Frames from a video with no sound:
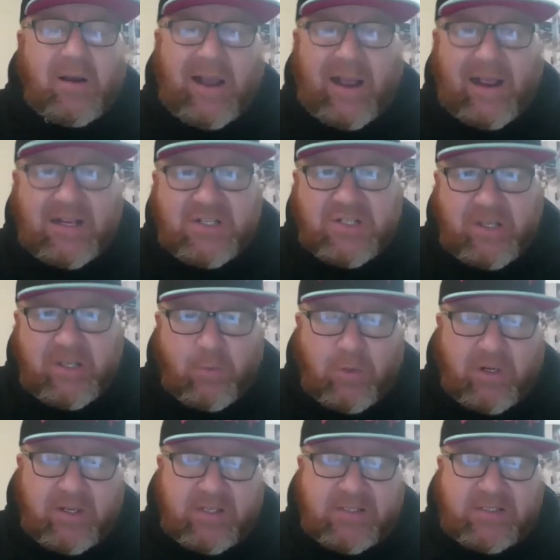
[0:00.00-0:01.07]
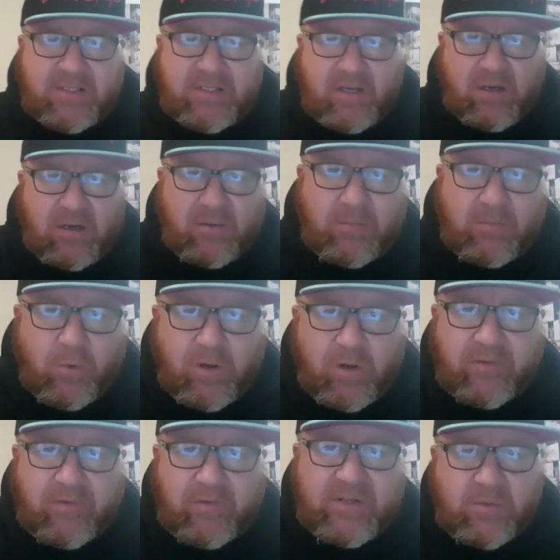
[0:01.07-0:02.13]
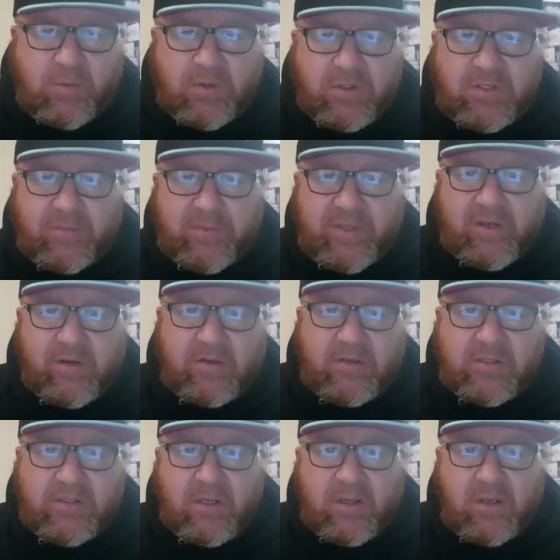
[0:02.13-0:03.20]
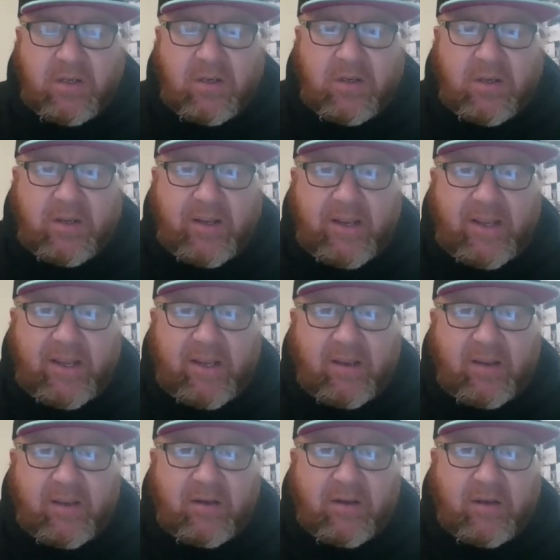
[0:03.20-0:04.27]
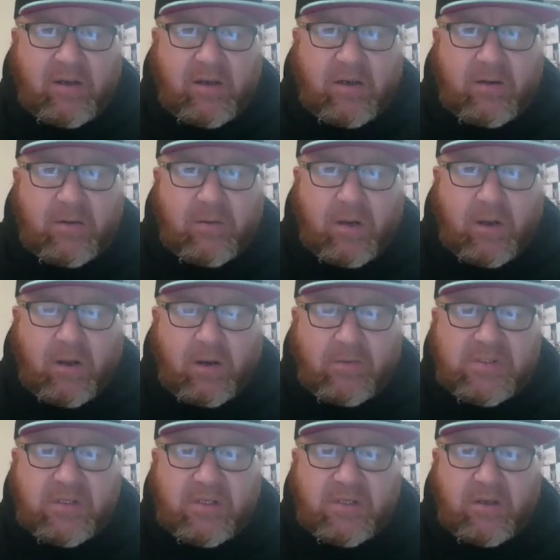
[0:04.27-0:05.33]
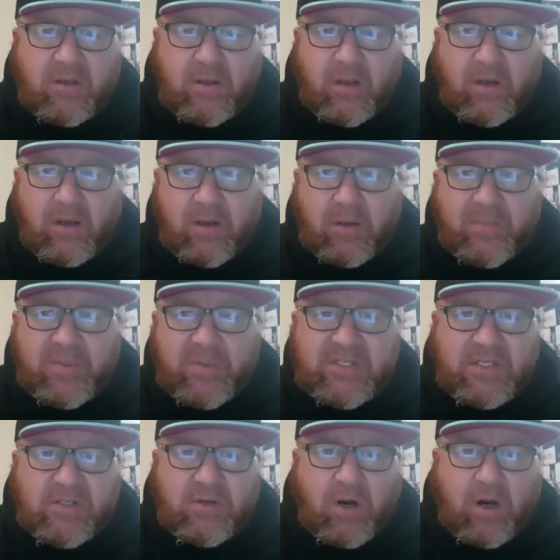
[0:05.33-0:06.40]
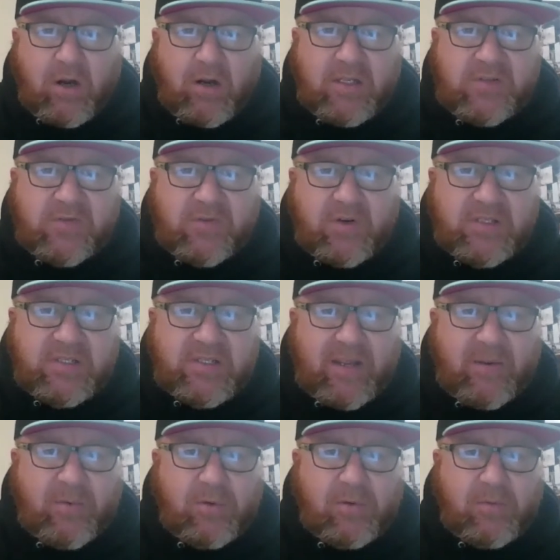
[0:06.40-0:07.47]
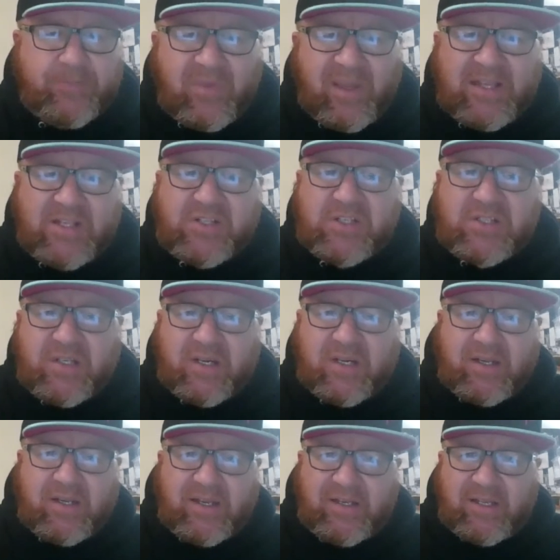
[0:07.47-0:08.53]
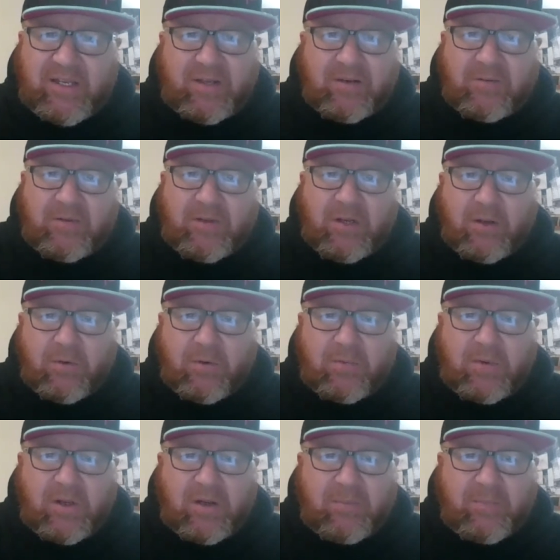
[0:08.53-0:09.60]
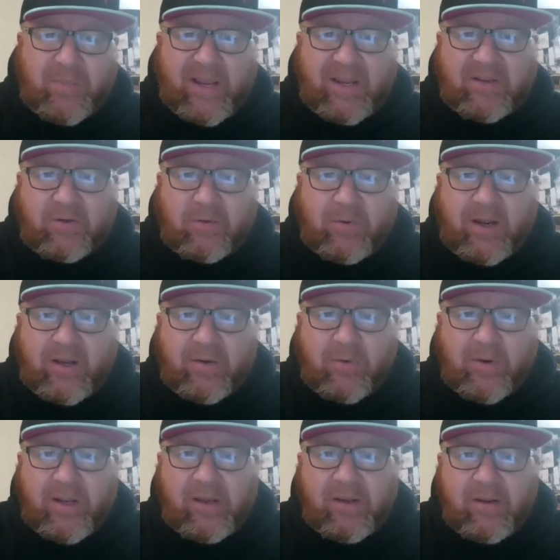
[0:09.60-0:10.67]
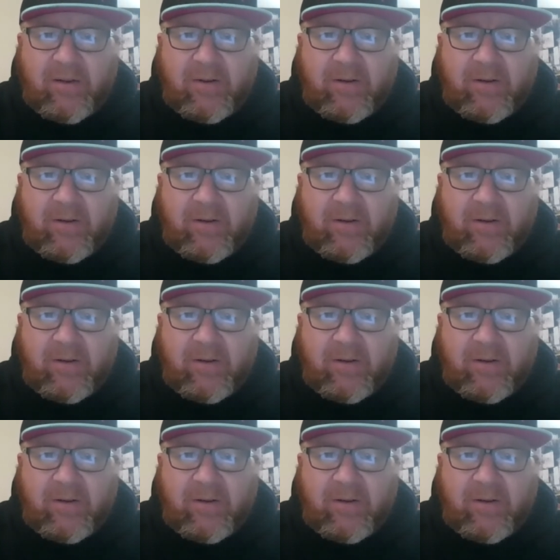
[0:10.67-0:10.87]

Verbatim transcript: I actually was um, one of his worship leaders, and uh, I was a potential artist for his label. It just uh, it didn't, you know, um, bank the right way.